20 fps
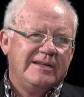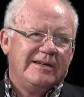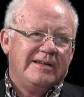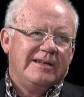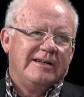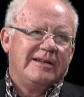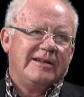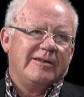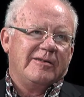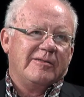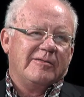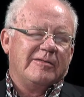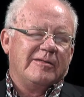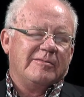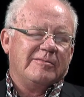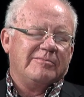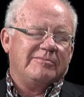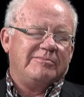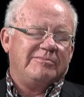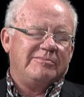you know,
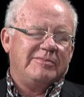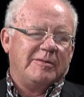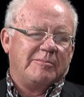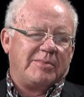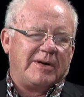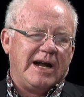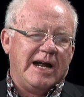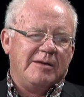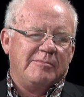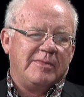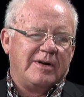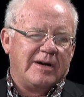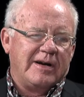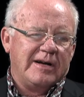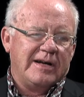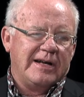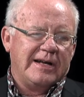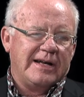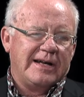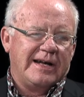the, the
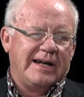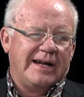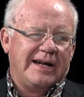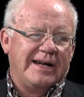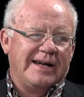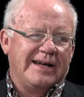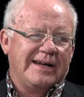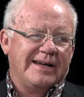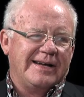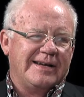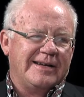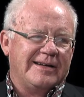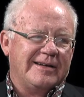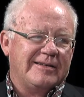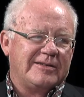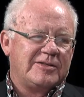primary uh,